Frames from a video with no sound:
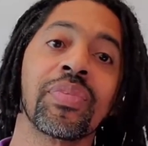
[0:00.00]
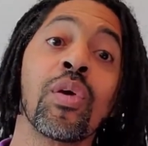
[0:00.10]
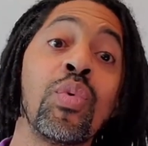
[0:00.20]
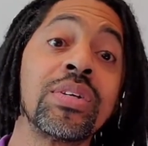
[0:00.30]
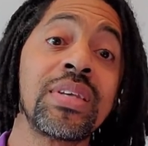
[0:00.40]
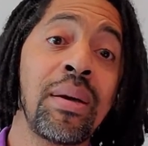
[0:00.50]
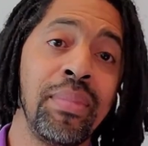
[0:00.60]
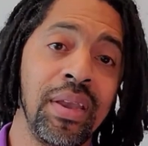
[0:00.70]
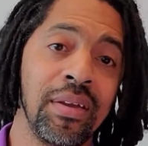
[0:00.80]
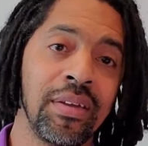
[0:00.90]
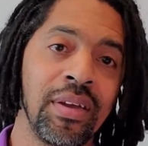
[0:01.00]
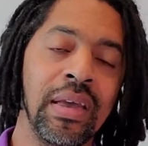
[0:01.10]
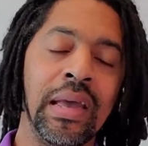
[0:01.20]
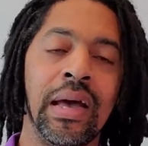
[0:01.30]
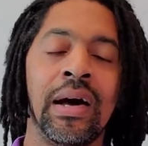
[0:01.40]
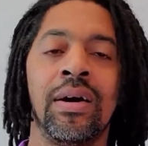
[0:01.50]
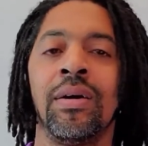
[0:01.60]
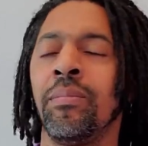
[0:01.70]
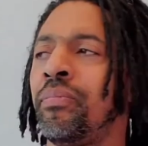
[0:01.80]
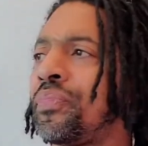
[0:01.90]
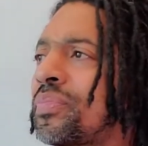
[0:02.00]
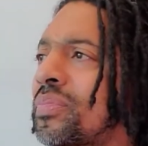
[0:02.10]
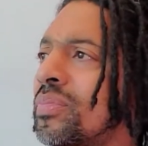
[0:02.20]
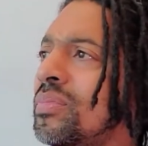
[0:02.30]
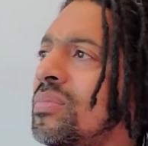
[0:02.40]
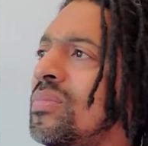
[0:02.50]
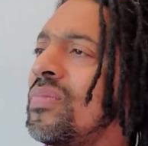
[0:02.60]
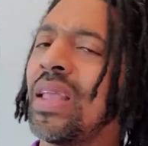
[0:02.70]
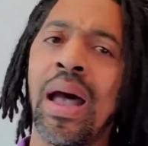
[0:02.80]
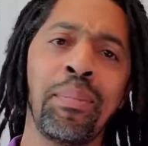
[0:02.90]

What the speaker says: What does that mean? I